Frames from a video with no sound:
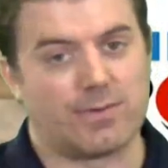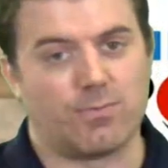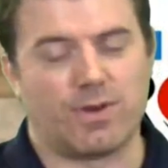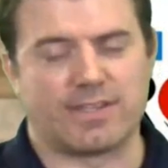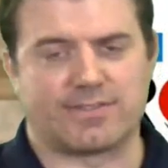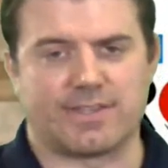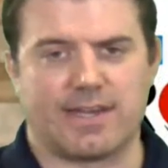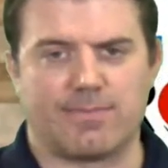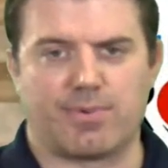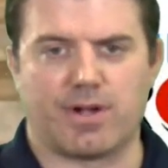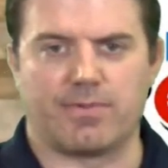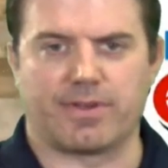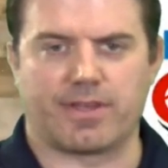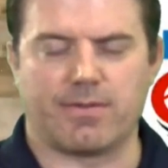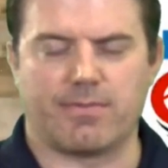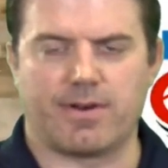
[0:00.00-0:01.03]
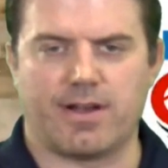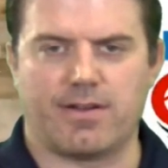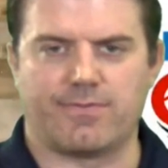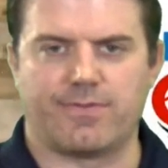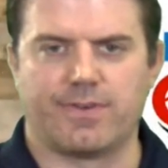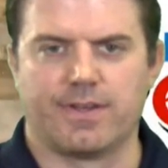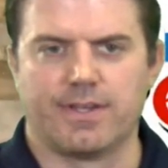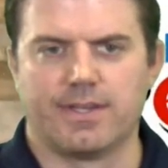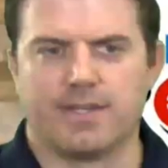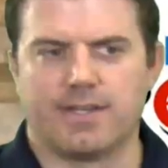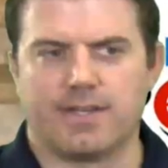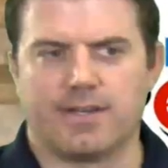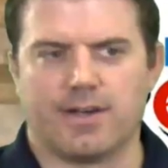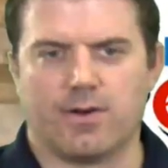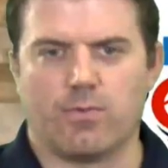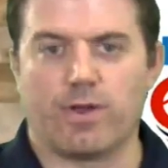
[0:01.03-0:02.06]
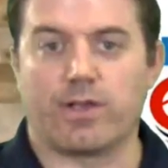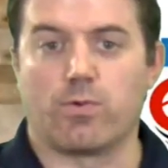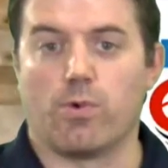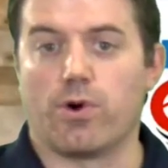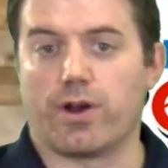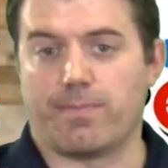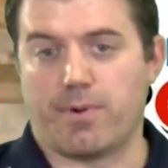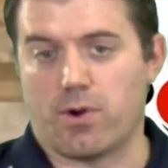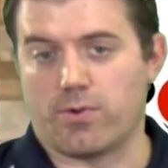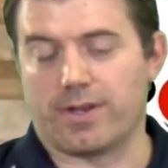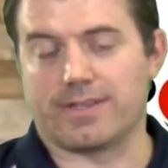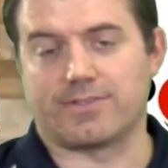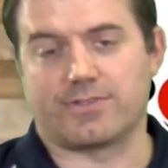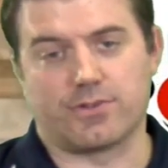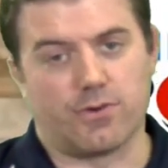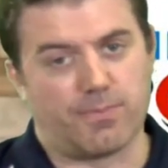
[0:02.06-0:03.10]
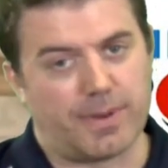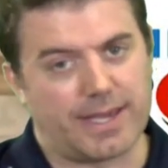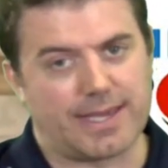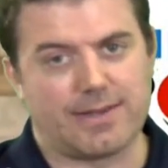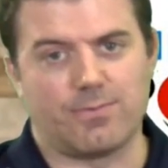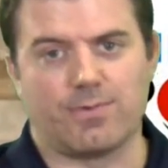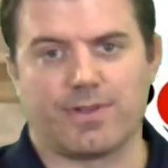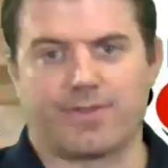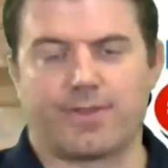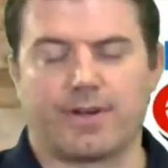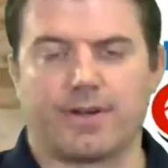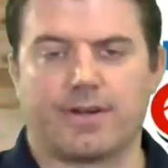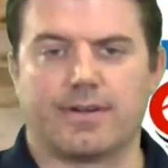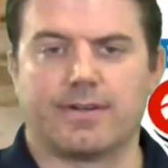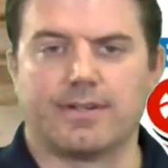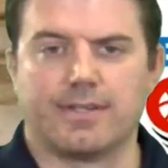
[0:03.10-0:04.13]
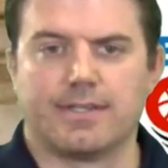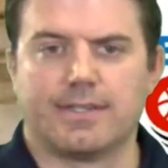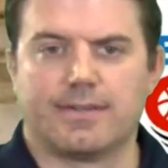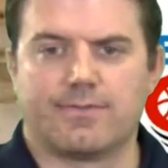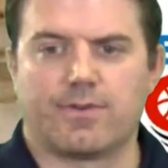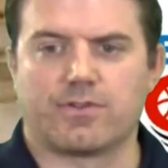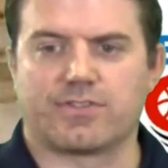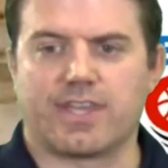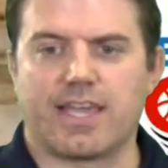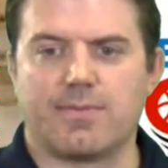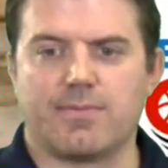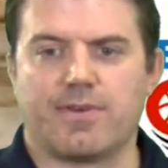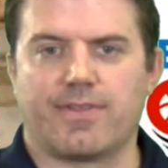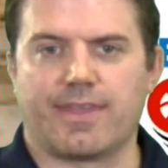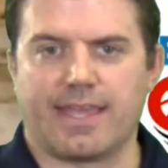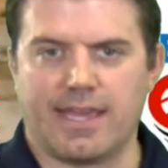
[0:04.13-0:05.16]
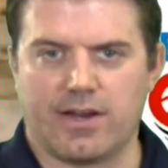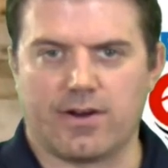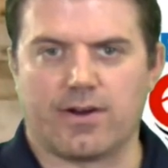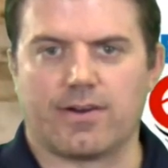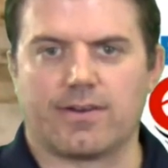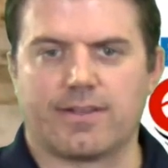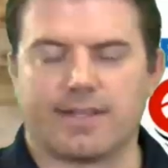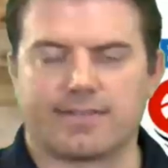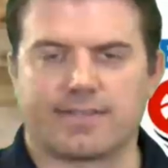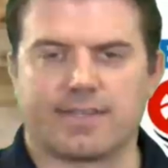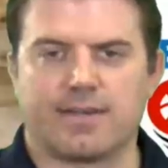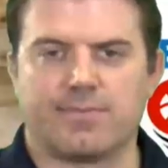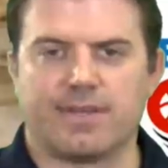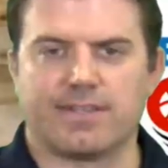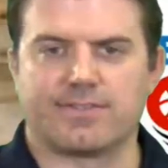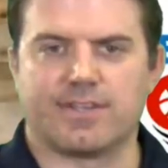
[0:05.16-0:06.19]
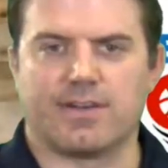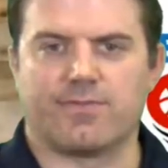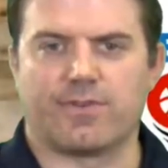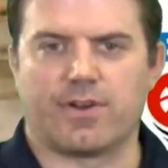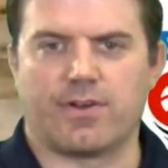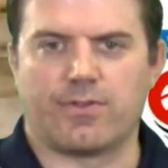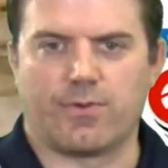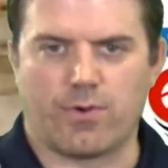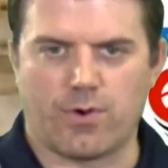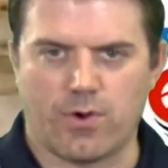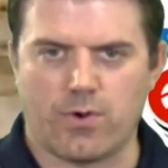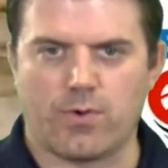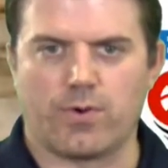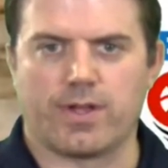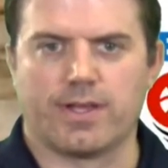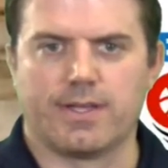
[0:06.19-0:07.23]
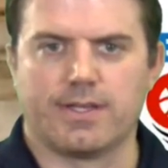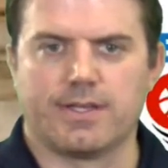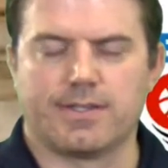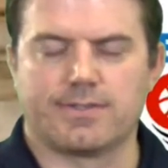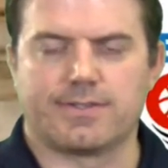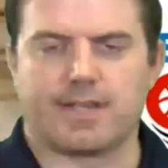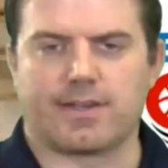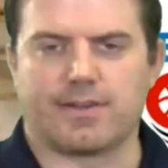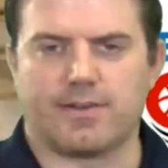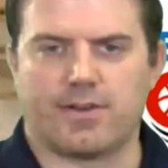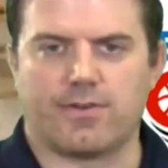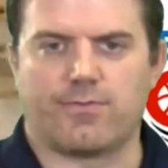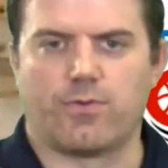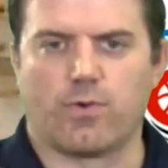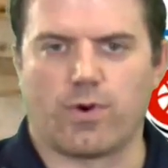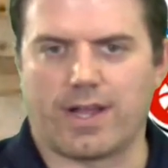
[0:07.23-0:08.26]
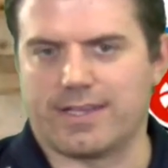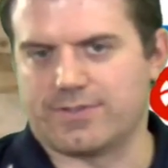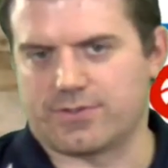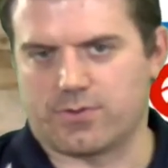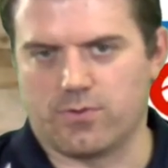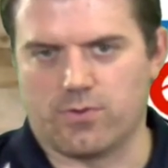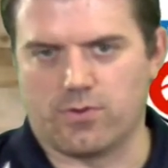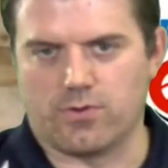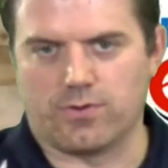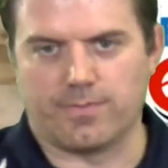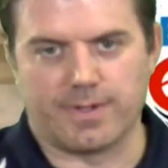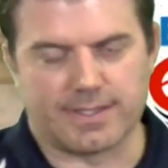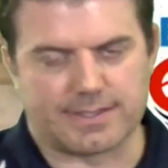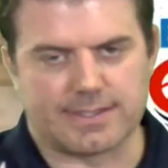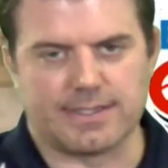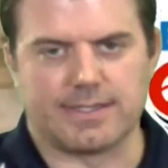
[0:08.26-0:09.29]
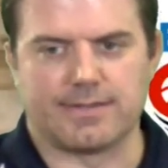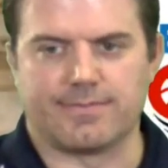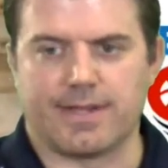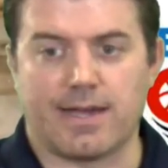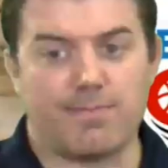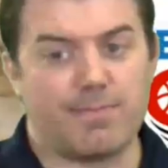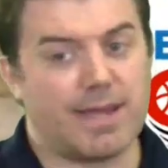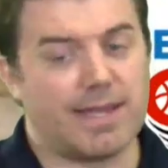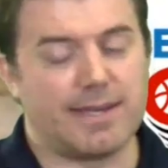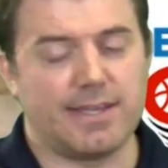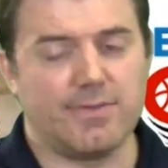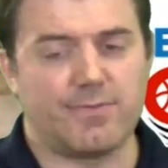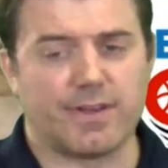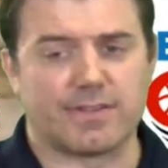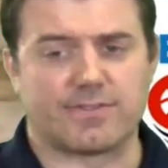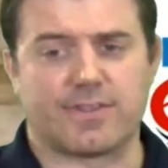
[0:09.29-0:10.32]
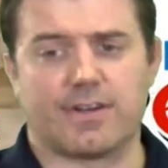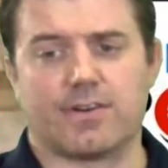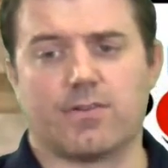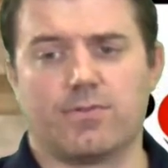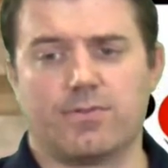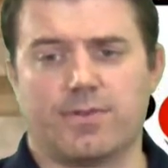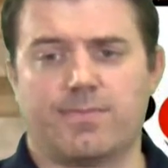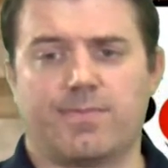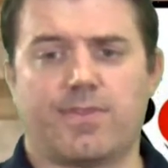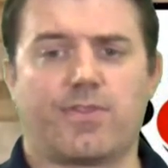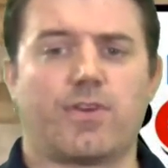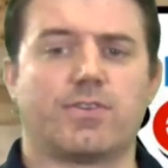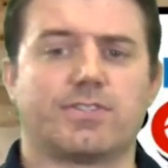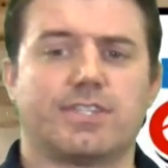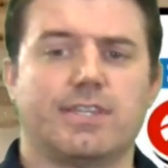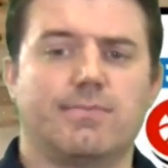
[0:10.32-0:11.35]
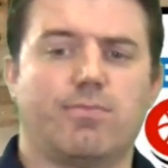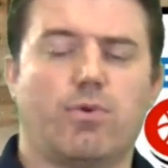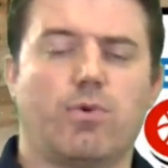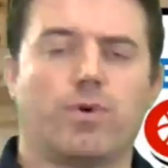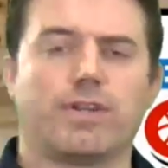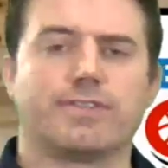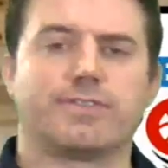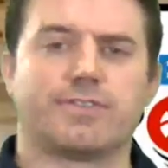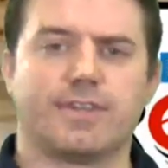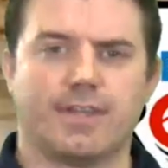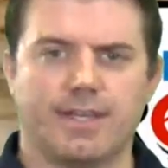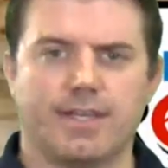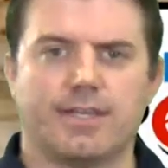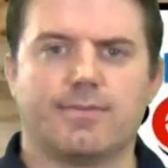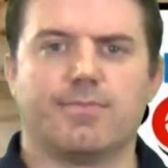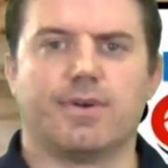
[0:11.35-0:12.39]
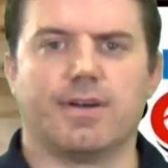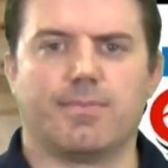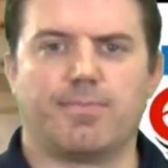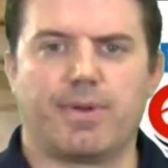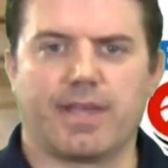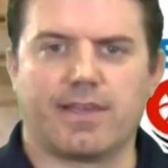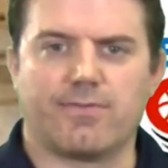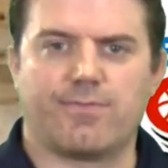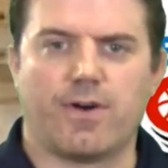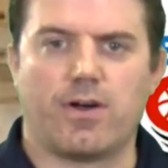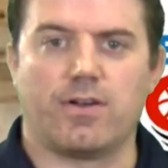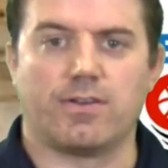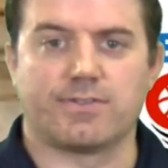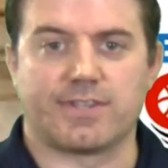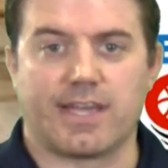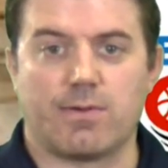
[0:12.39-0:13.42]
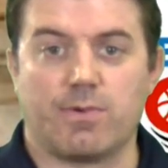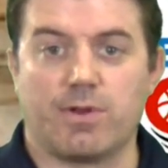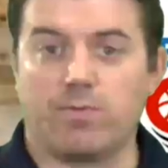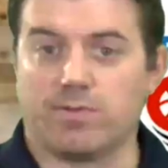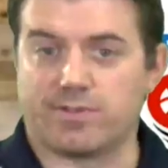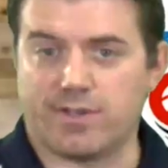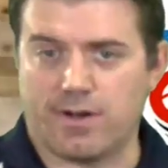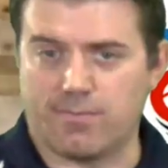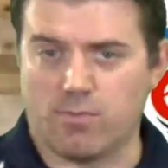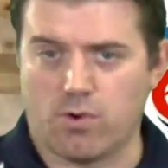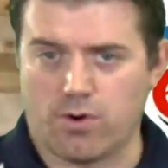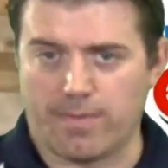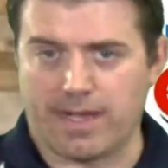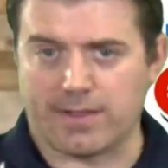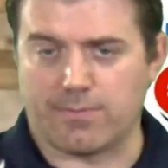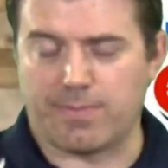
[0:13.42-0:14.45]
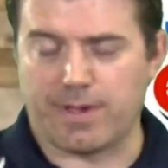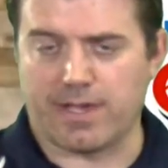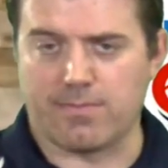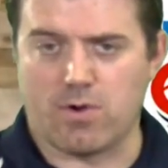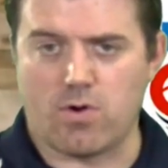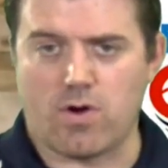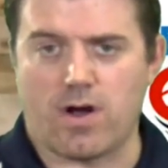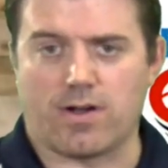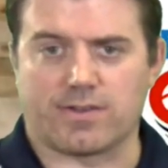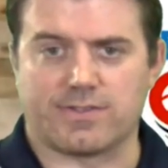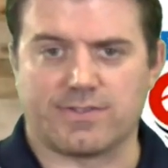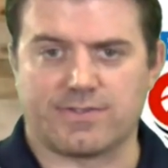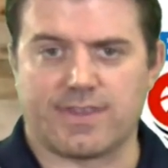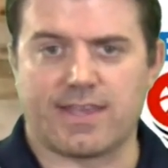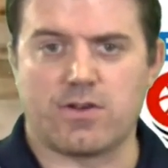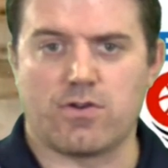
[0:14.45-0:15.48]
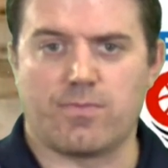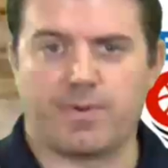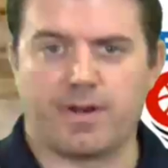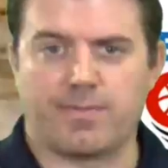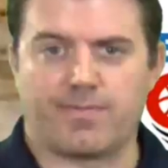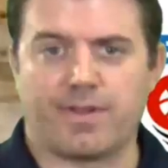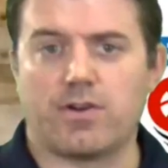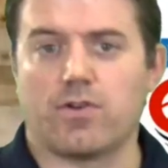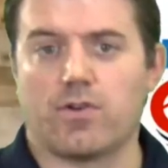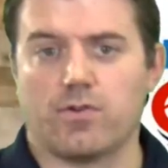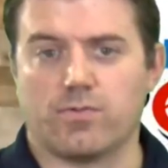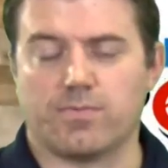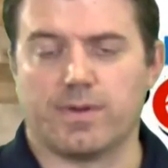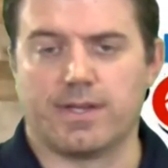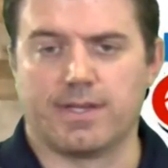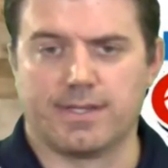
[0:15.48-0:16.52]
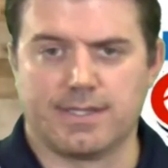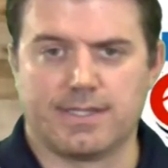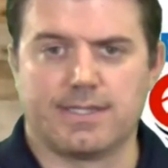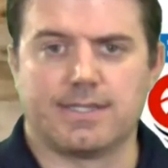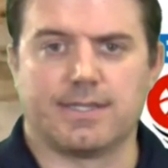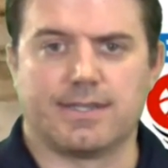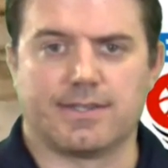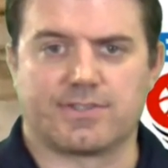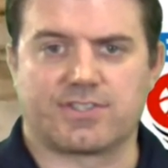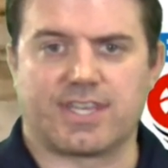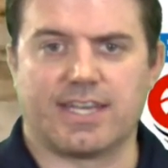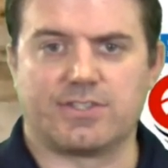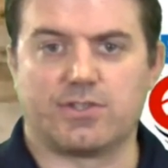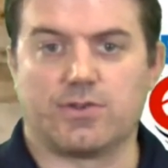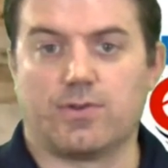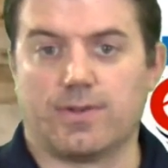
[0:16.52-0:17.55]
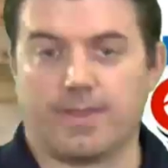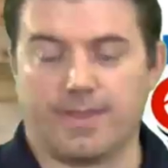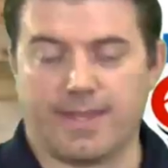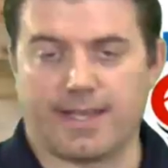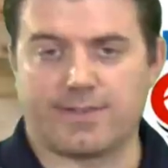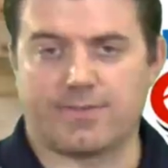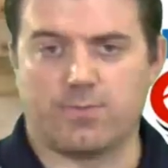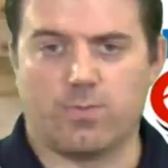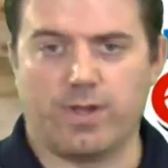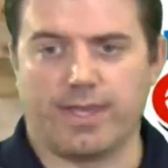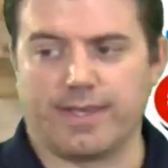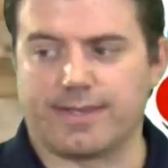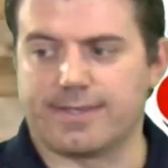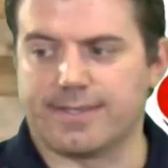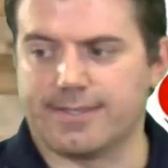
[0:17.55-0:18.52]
Westside probably coming off week 1 opponent. So Piggott with their first game of the year, that's got to be a tough one on the road, taking on a 4A school. But not bad defense there, holding them to 13 points. But Piggott falls, and we will talk more about the Piggott Mohawks as they open up their home schedule next week.